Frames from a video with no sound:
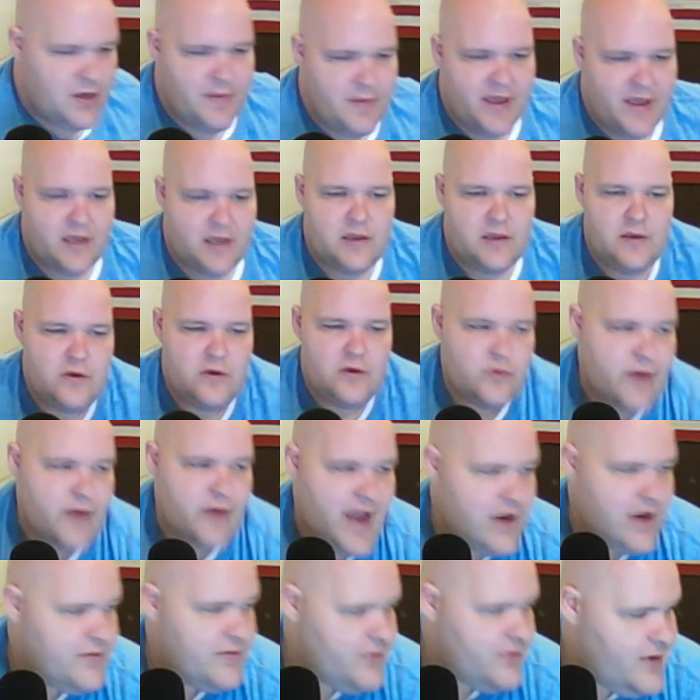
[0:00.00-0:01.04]
little
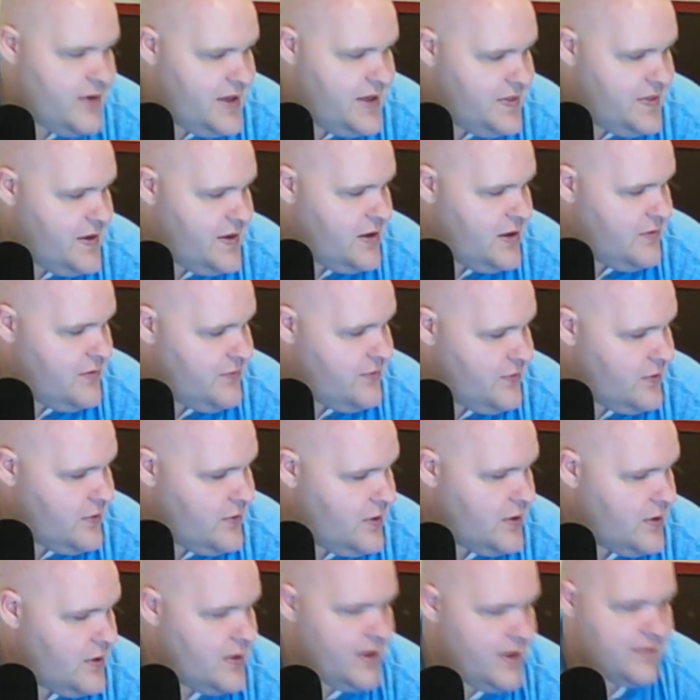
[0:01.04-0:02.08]
rack for right there.
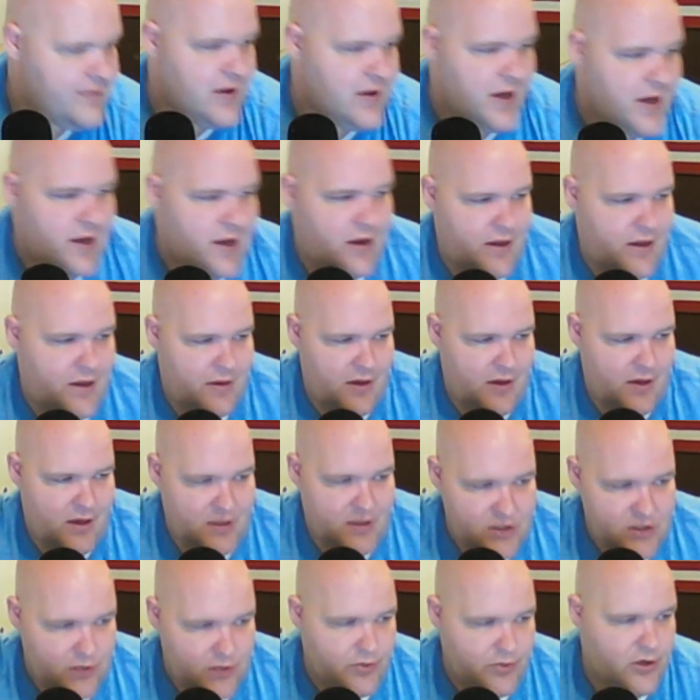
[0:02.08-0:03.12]
I've got a
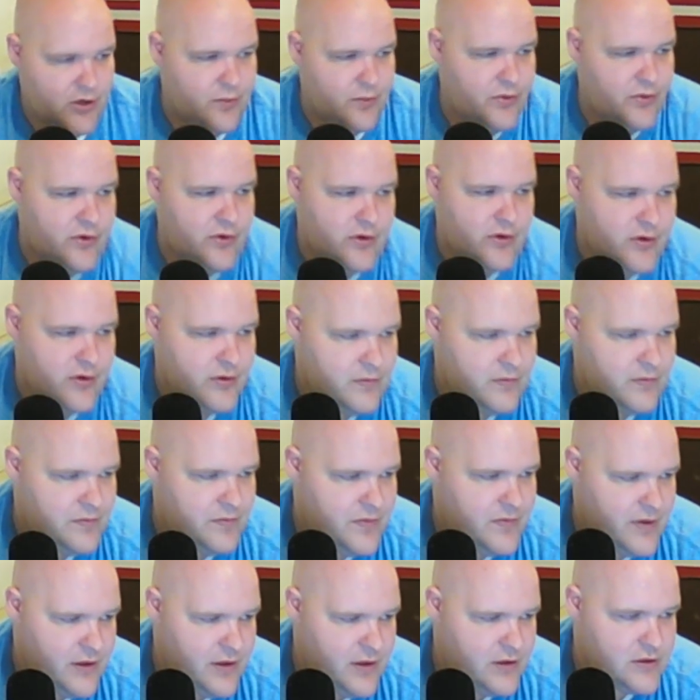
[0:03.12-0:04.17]
supercomputer.
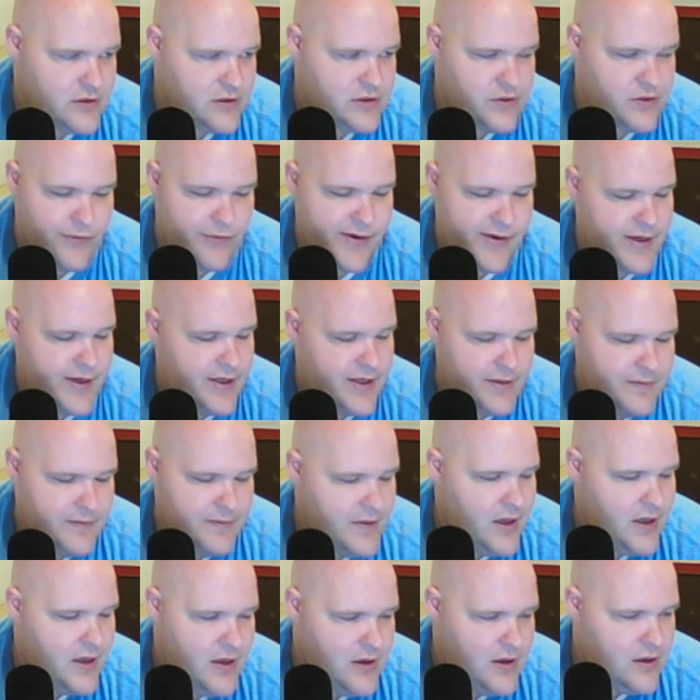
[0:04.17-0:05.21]
There's 3
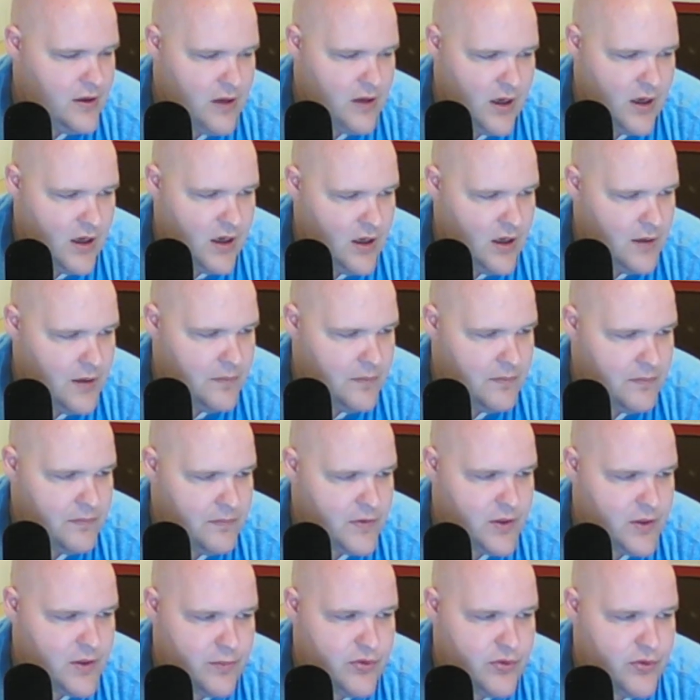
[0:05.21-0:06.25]

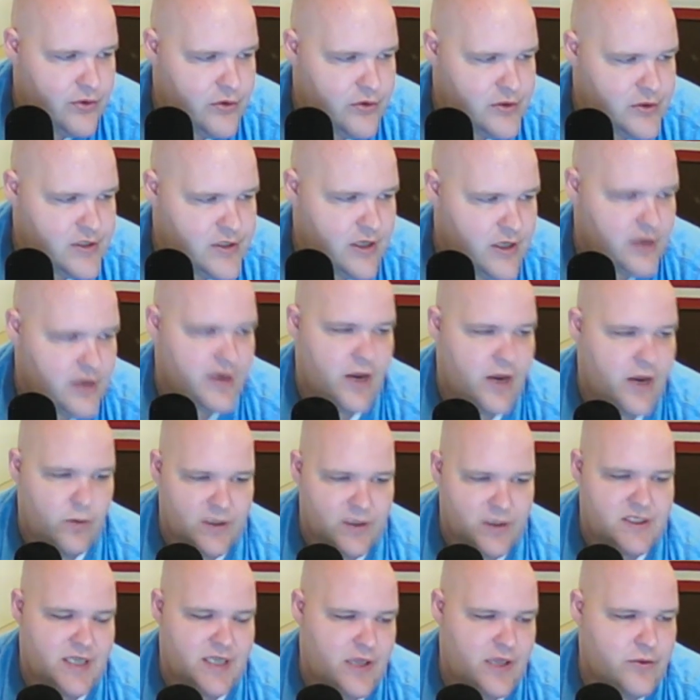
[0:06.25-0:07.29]
computers that are
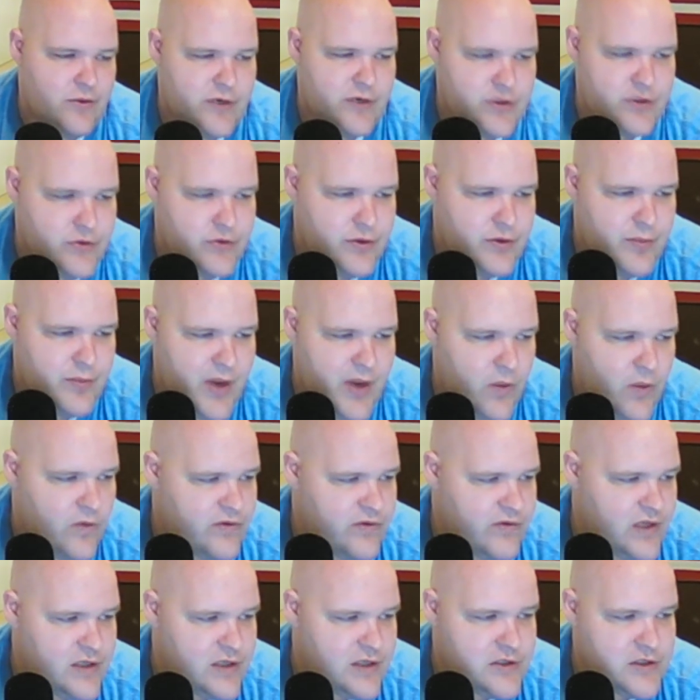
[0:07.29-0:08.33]
networked together into a Beowulf
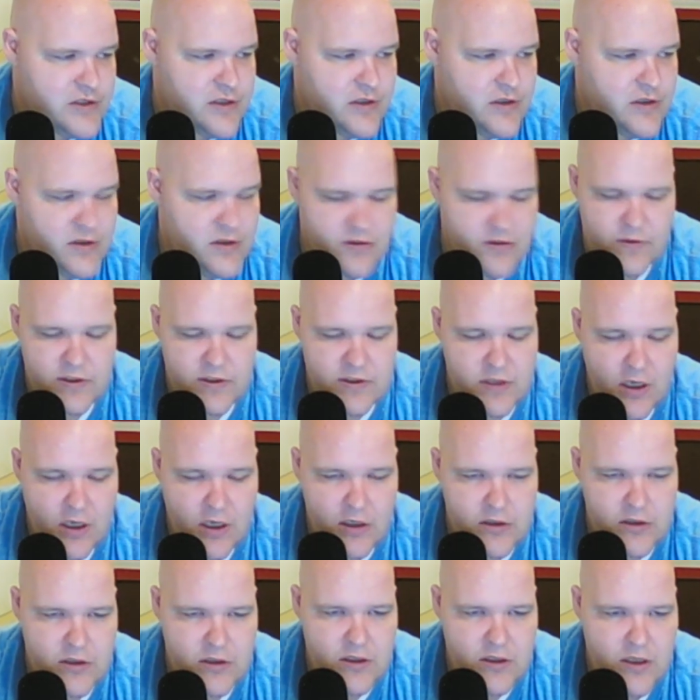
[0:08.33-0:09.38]
cluster, is what it's
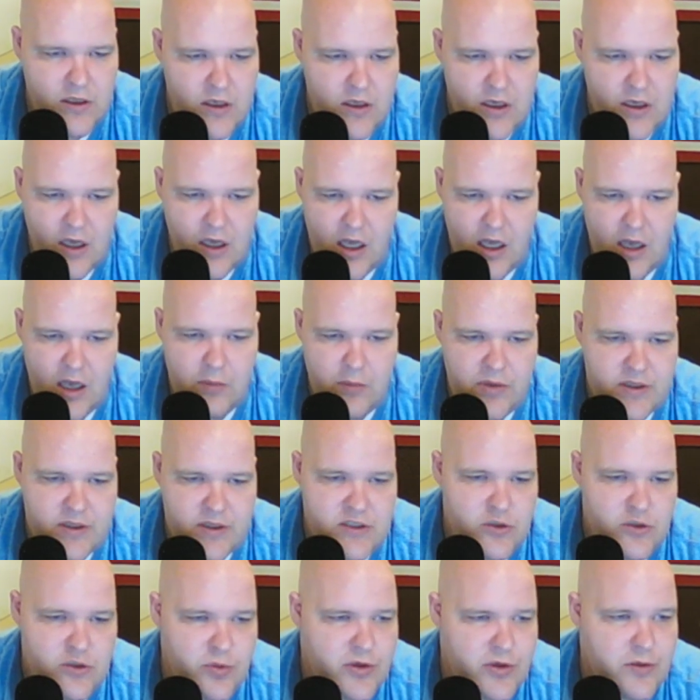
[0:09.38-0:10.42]
called. But a
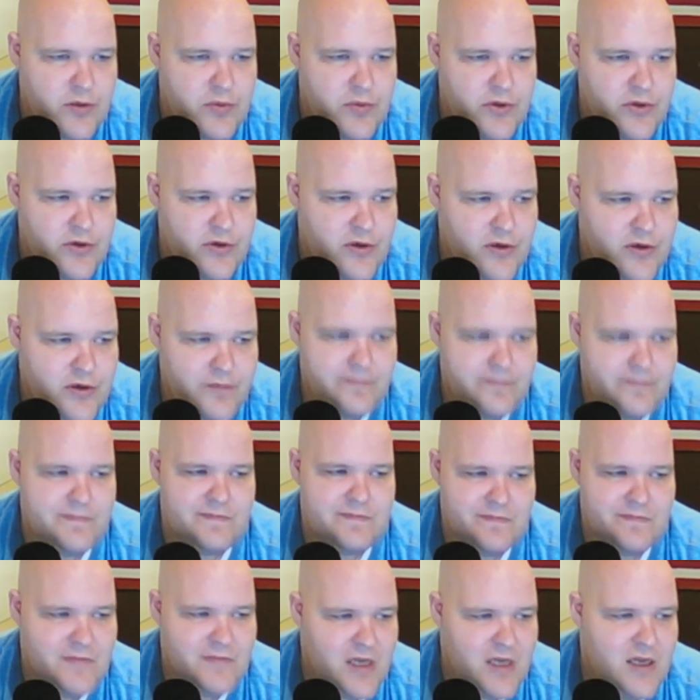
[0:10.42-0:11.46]
supercomputer.
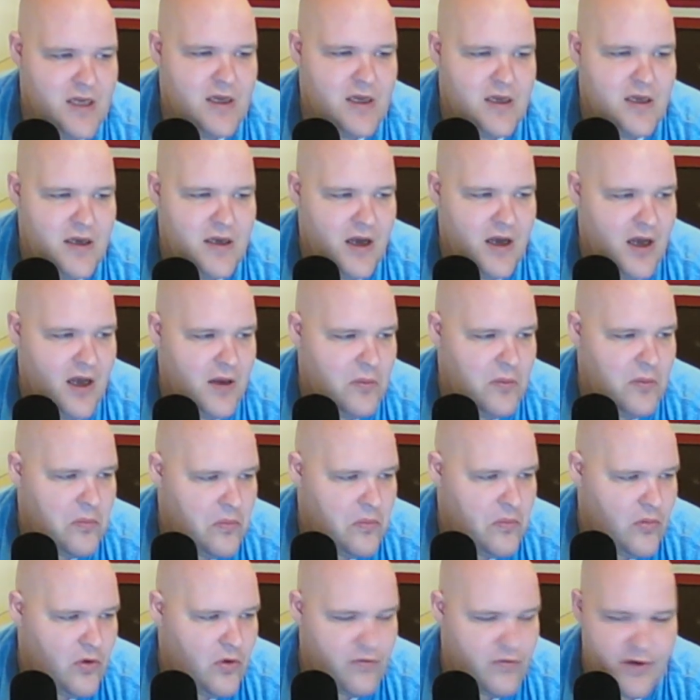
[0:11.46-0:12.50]

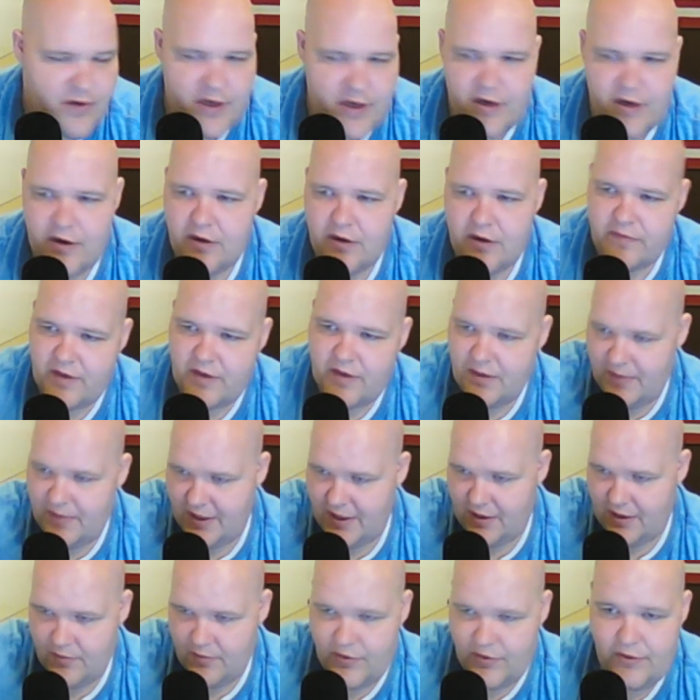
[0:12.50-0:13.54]
Over here, I've got my
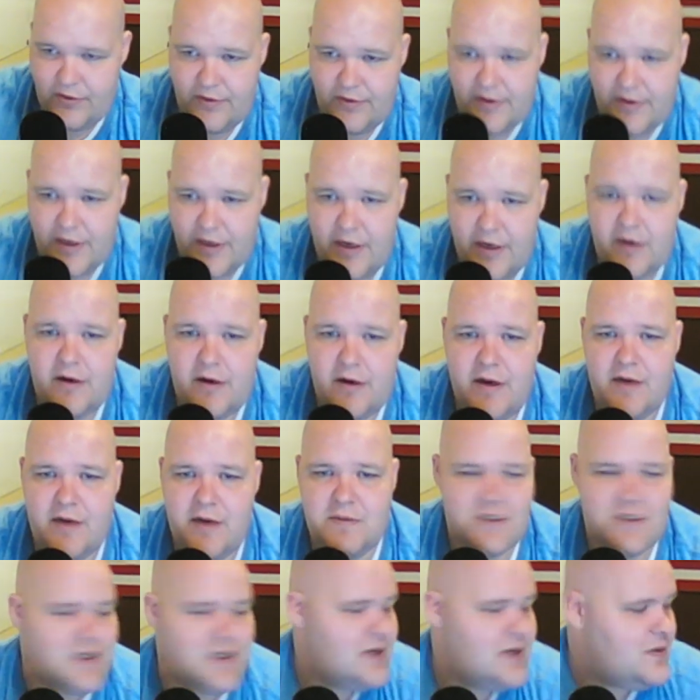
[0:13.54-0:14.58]
computer there, and I'm
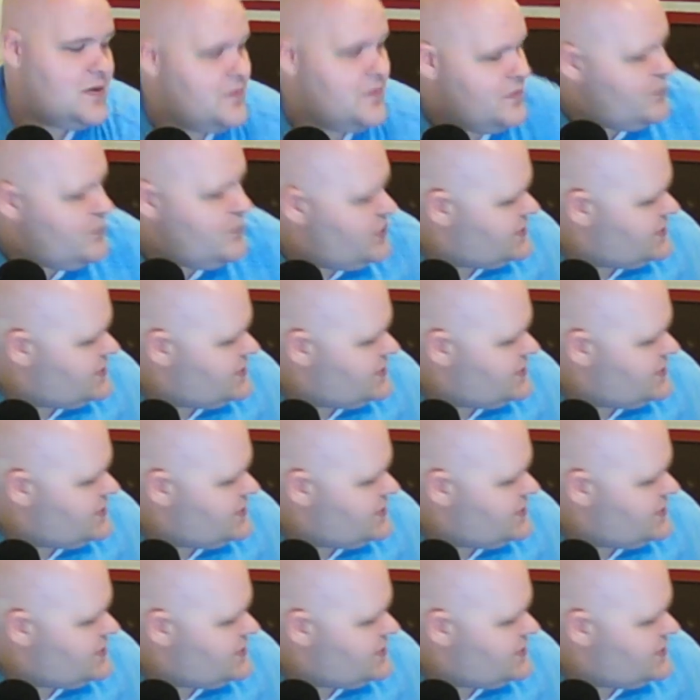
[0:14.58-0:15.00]
just gonna put